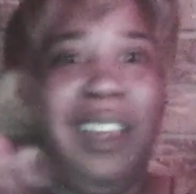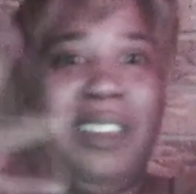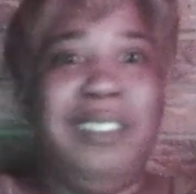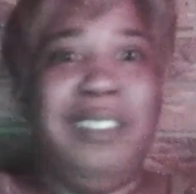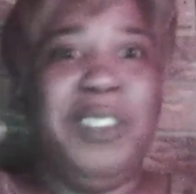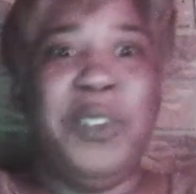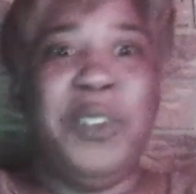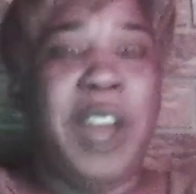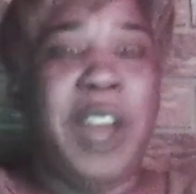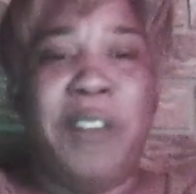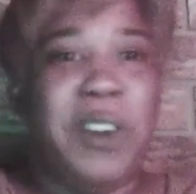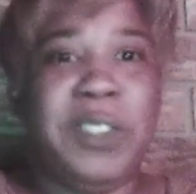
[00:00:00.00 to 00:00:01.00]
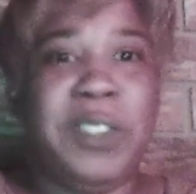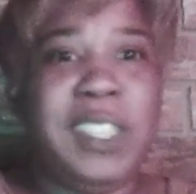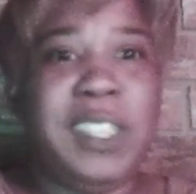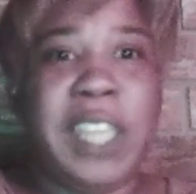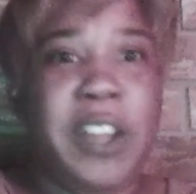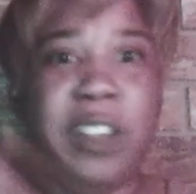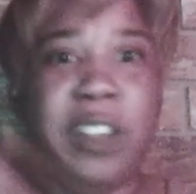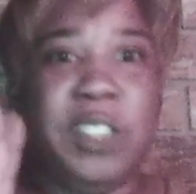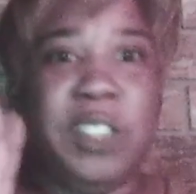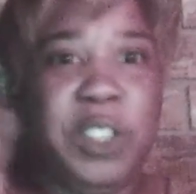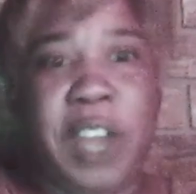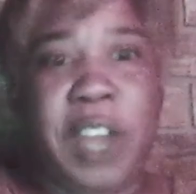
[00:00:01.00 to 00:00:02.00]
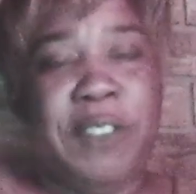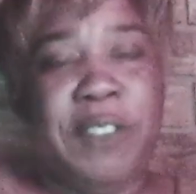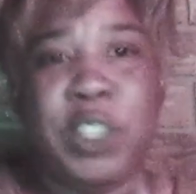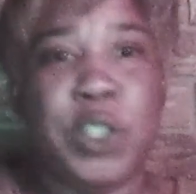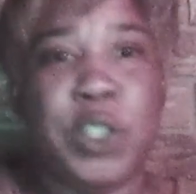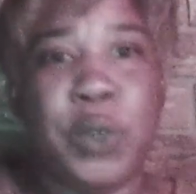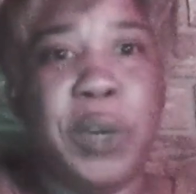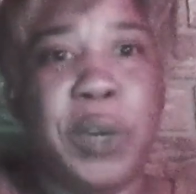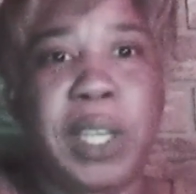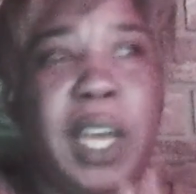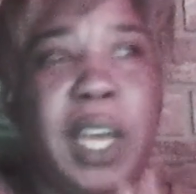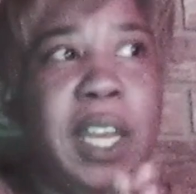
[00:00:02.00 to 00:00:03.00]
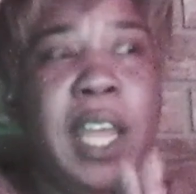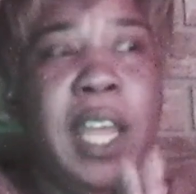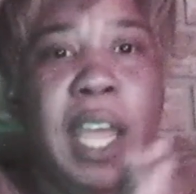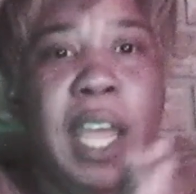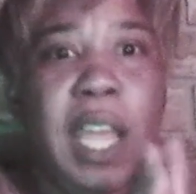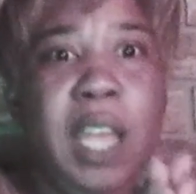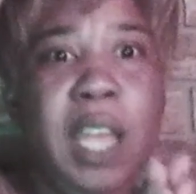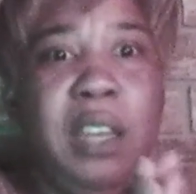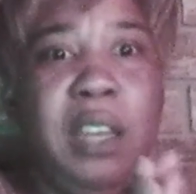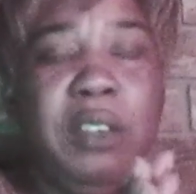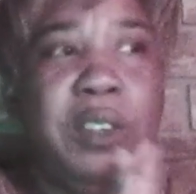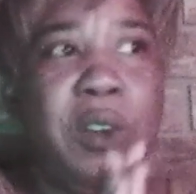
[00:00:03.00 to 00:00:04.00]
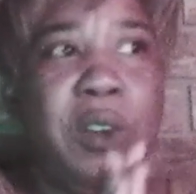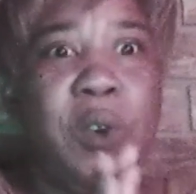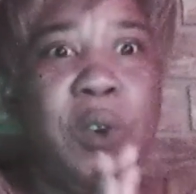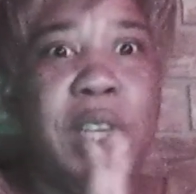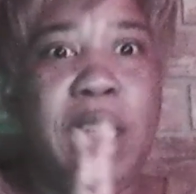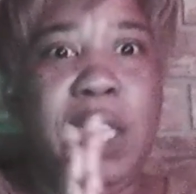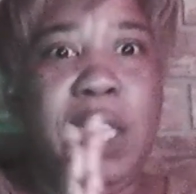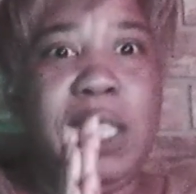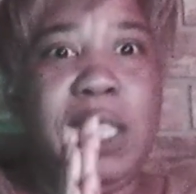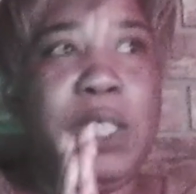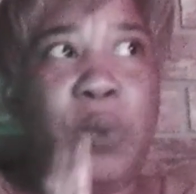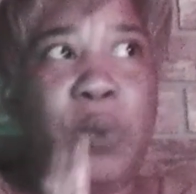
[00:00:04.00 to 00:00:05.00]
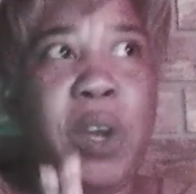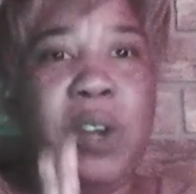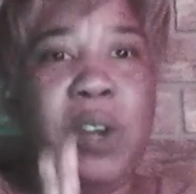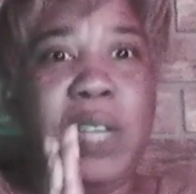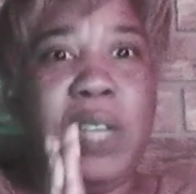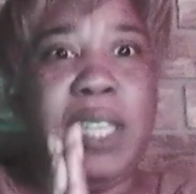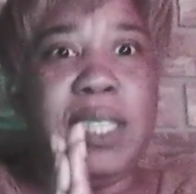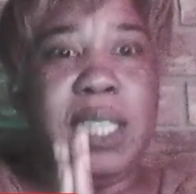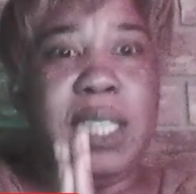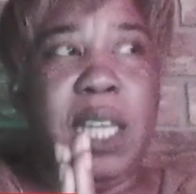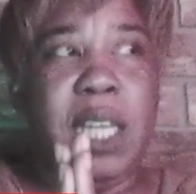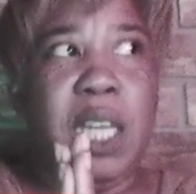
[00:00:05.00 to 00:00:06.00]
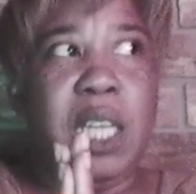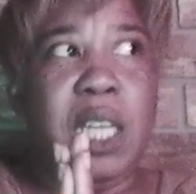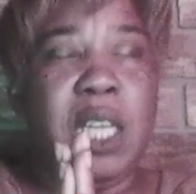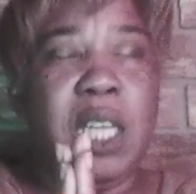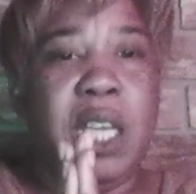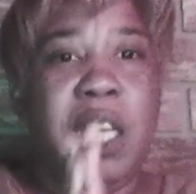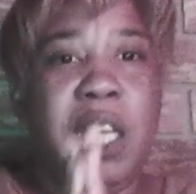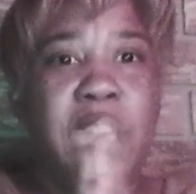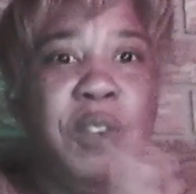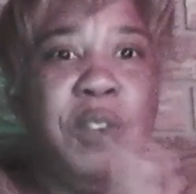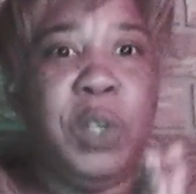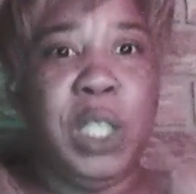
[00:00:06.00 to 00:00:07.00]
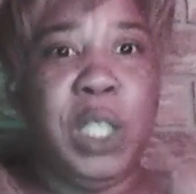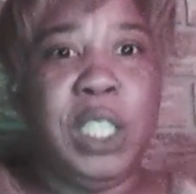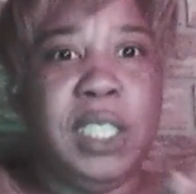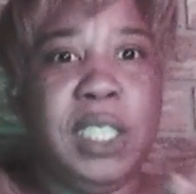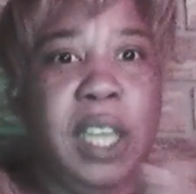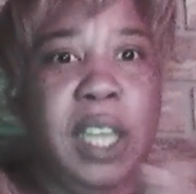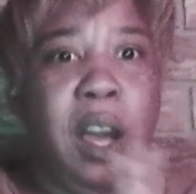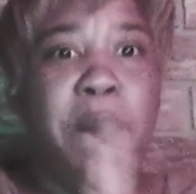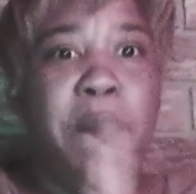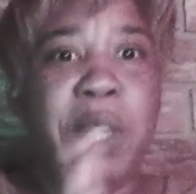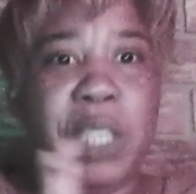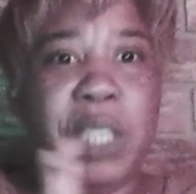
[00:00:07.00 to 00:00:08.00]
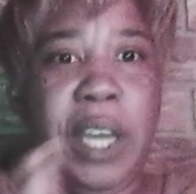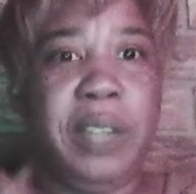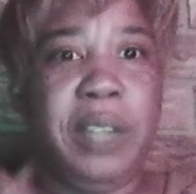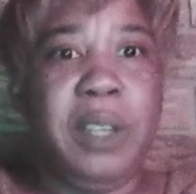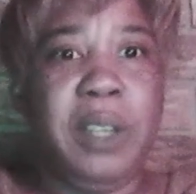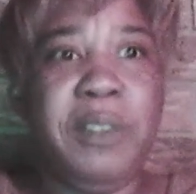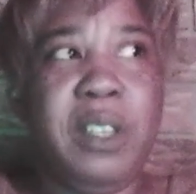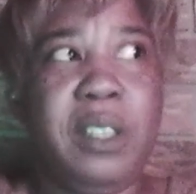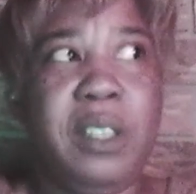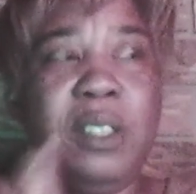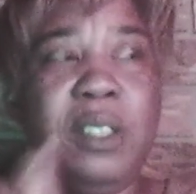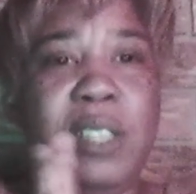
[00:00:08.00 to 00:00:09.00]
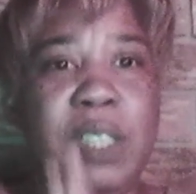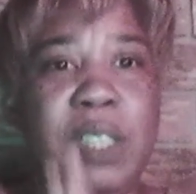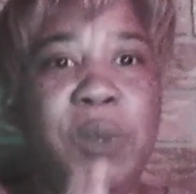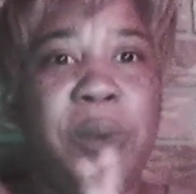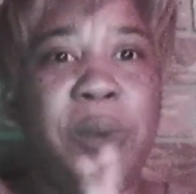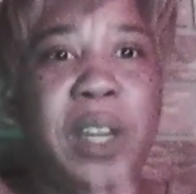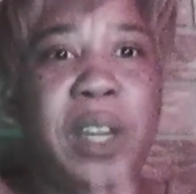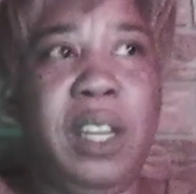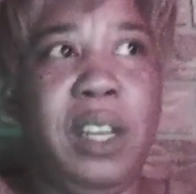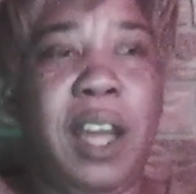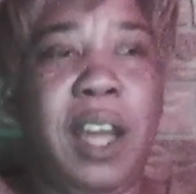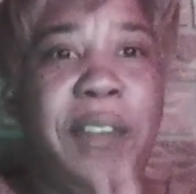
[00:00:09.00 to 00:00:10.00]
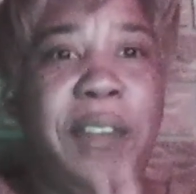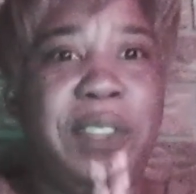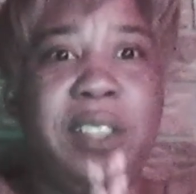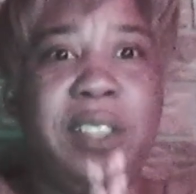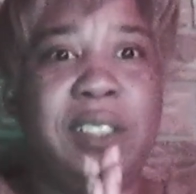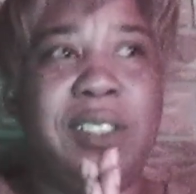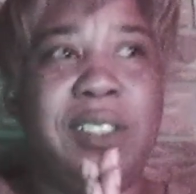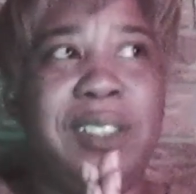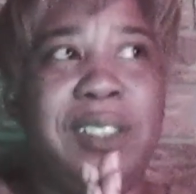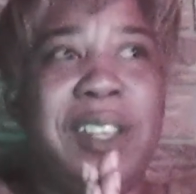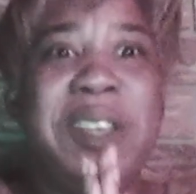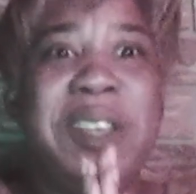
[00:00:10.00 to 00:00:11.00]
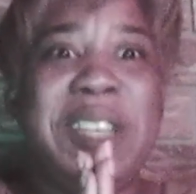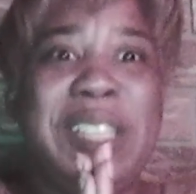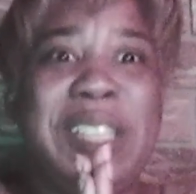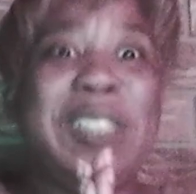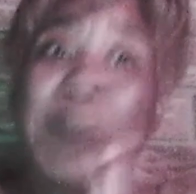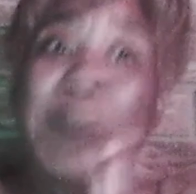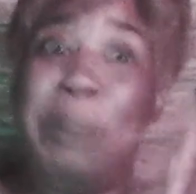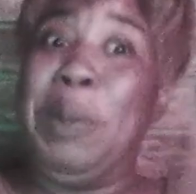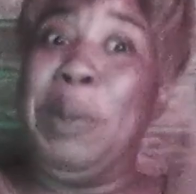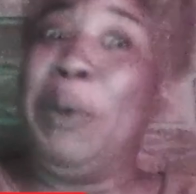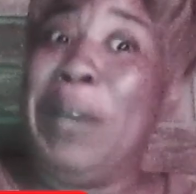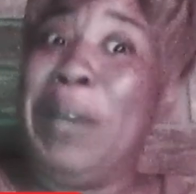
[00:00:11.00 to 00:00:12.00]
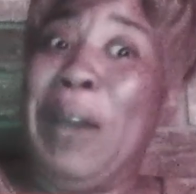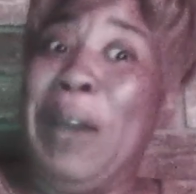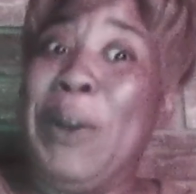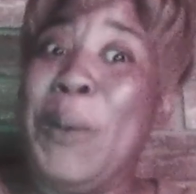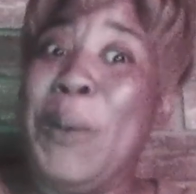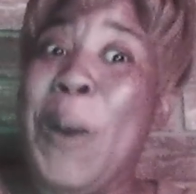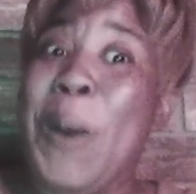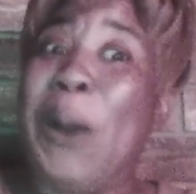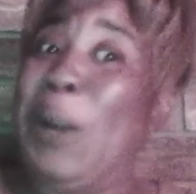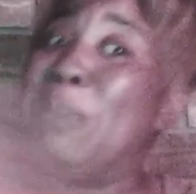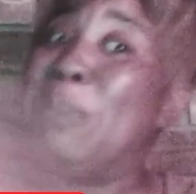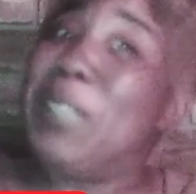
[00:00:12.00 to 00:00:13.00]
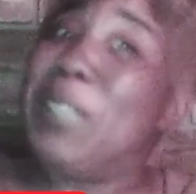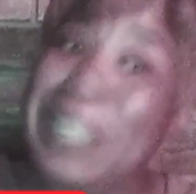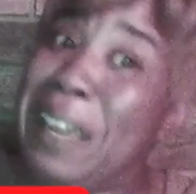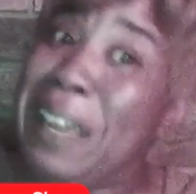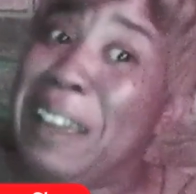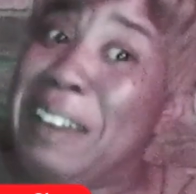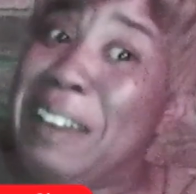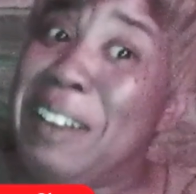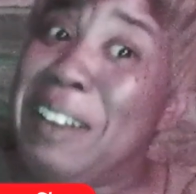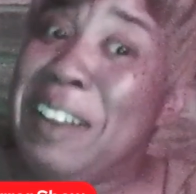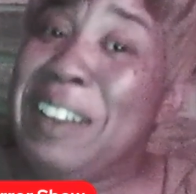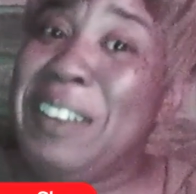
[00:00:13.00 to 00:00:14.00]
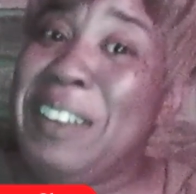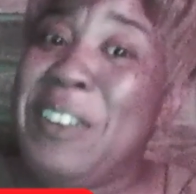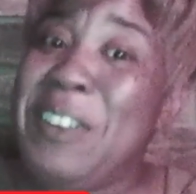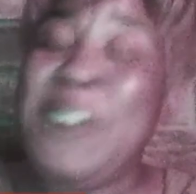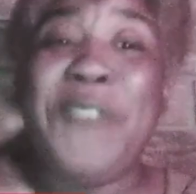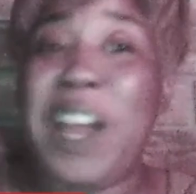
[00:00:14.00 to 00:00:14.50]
and you have all these characters, you have the storyline, and you know, as well as like Evil Lurks, how much I love it. This one right here, I think it's gonna blow it out of the water. I'm just saying, you know, if I,